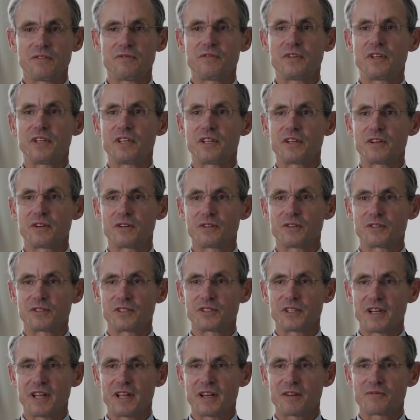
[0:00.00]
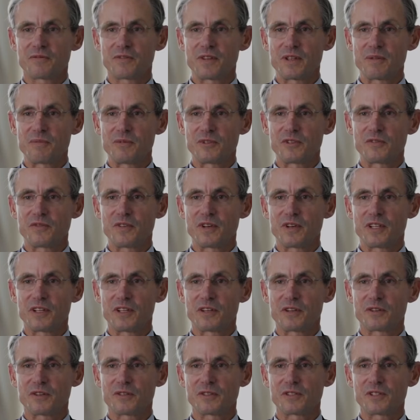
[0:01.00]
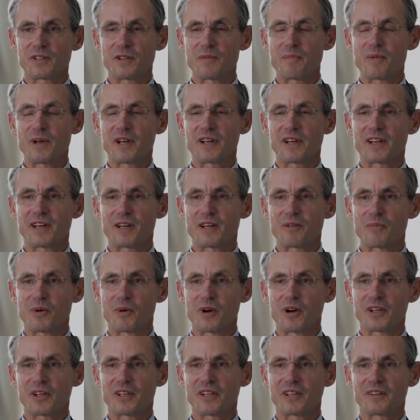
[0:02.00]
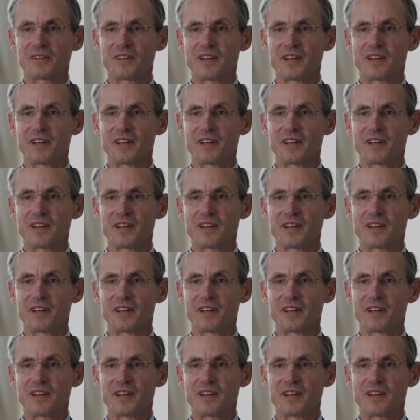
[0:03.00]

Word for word: people that work for the government in defense of intelligence